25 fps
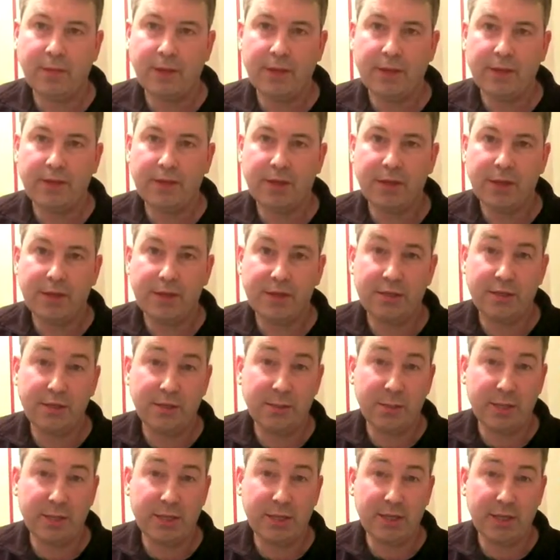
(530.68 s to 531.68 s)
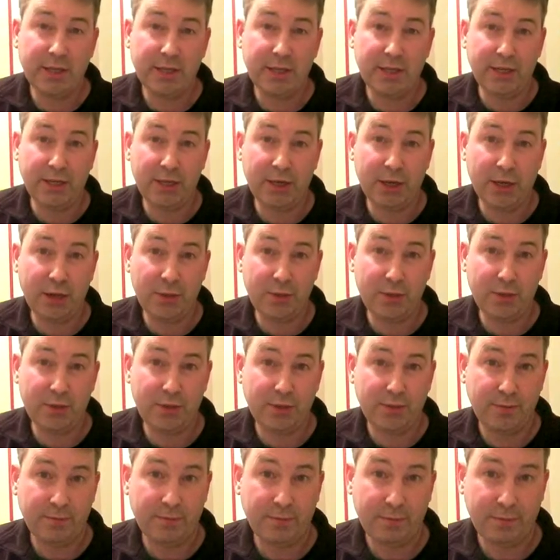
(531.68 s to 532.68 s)
so that's the Mixolydian note.
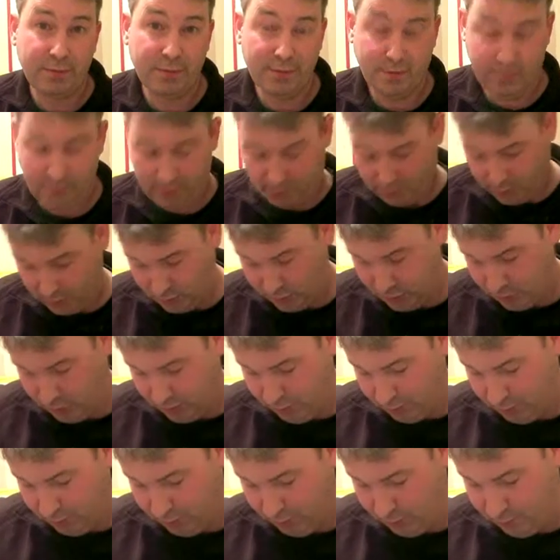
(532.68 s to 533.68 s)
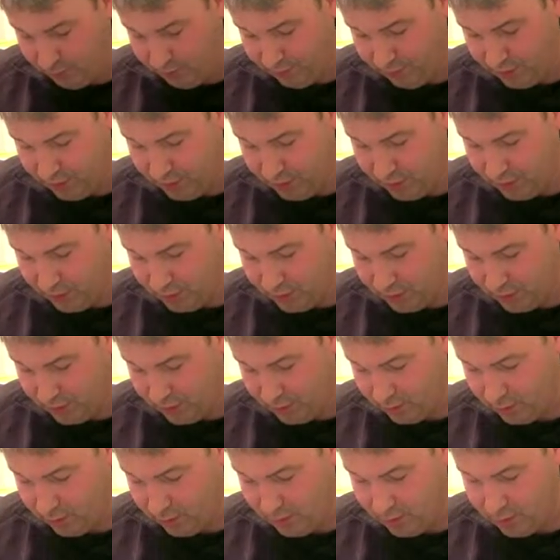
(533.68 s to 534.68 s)
You'll see from other videos
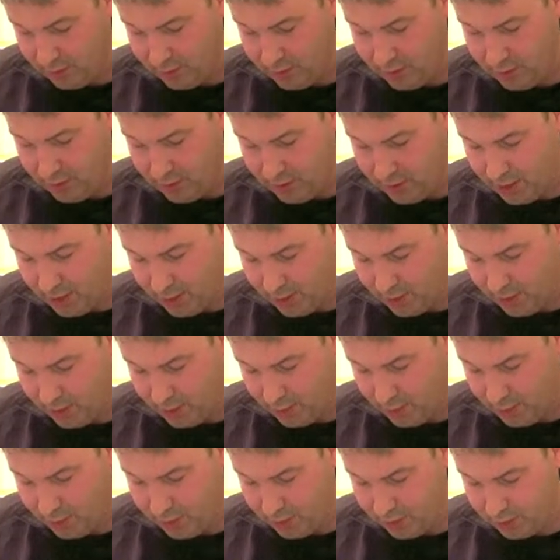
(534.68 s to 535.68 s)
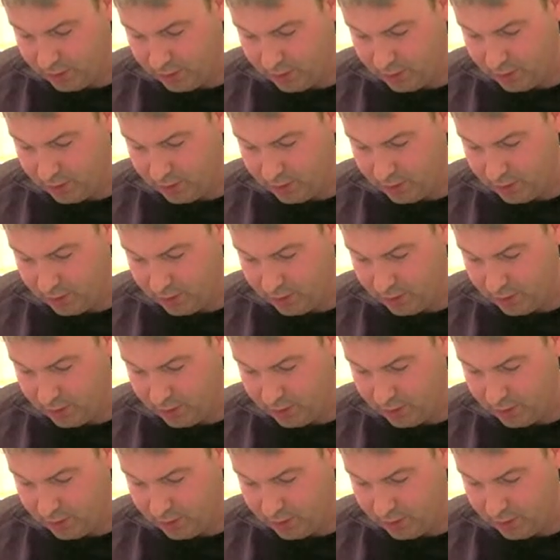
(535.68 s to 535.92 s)
how that works.